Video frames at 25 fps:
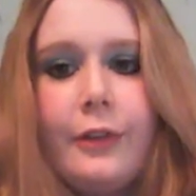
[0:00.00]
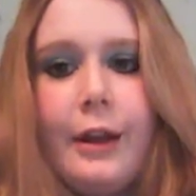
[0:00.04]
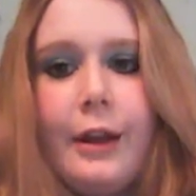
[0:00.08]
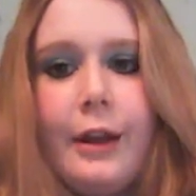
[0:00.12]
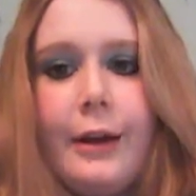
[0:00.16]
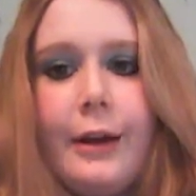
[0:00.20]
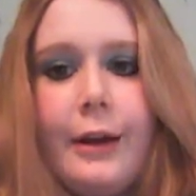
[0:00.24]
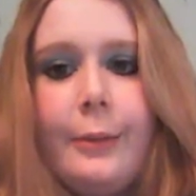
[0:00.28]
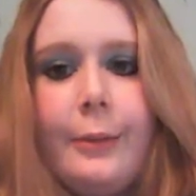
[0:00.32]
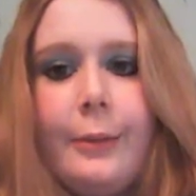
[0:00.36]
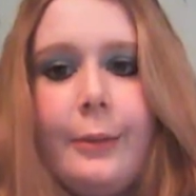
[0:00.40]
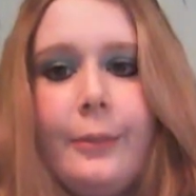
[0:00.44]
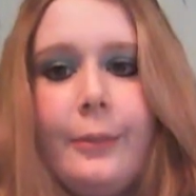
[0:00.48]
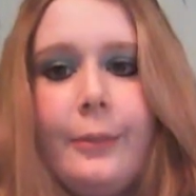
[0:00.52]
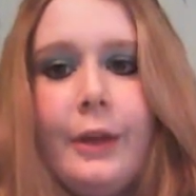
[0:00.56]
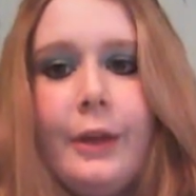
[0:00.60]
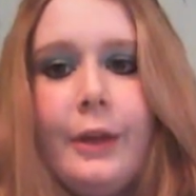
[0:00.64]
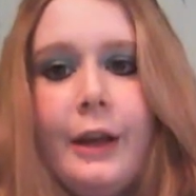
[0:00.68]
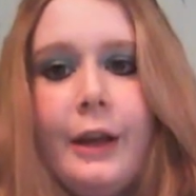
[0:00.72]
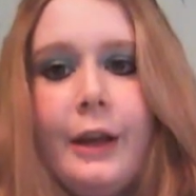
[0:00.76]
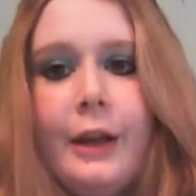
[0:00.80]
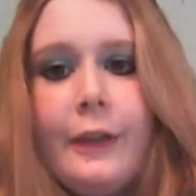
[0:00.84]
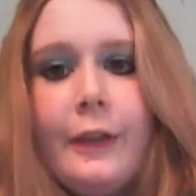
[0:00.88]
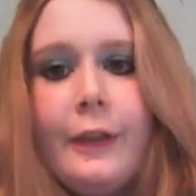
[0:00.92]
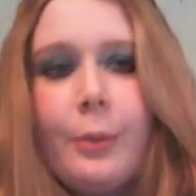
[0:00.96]
The
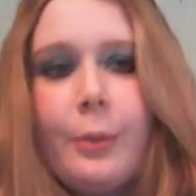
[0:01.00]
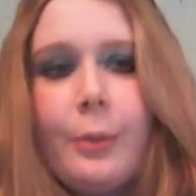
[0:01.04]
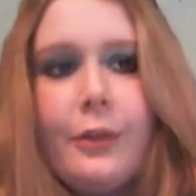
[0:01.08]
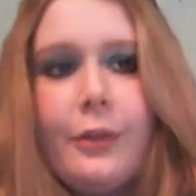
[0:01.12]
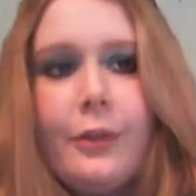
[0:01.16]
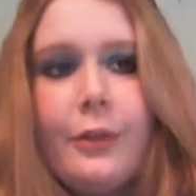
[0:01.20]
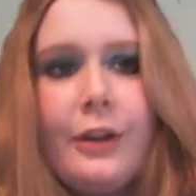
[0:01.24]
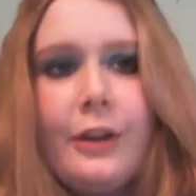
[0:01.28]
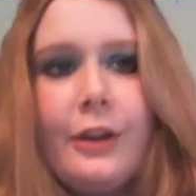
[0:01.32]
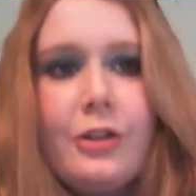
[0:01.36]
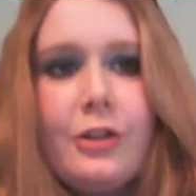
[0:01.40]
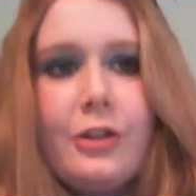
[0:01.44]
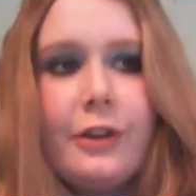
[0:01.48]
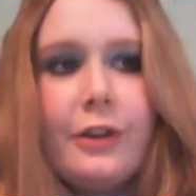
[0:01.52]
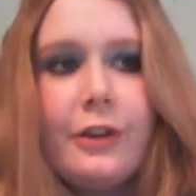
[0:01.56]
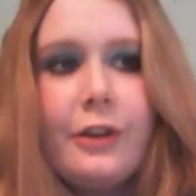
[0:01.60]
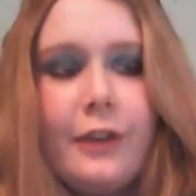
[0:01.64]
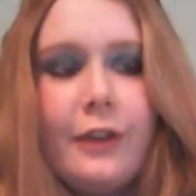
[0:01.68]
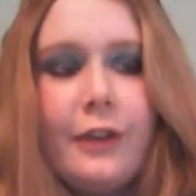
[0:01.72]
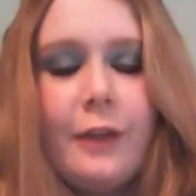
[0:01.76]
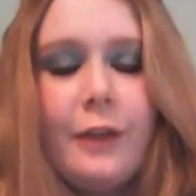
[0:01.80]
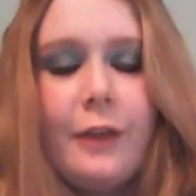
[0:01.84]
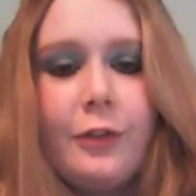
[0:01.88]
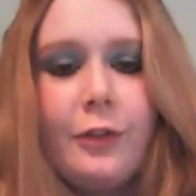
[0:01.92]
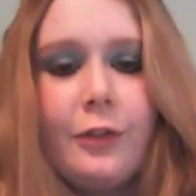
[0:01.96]
procedure
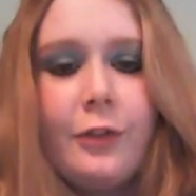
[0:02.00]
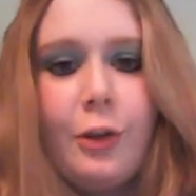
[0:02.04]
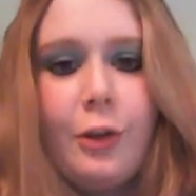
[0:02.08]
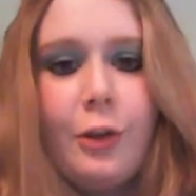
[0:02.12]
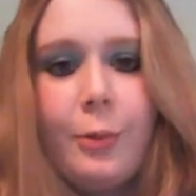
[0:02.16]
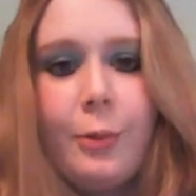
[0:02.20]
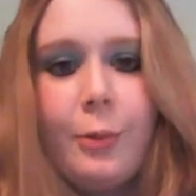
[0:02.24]
itself was only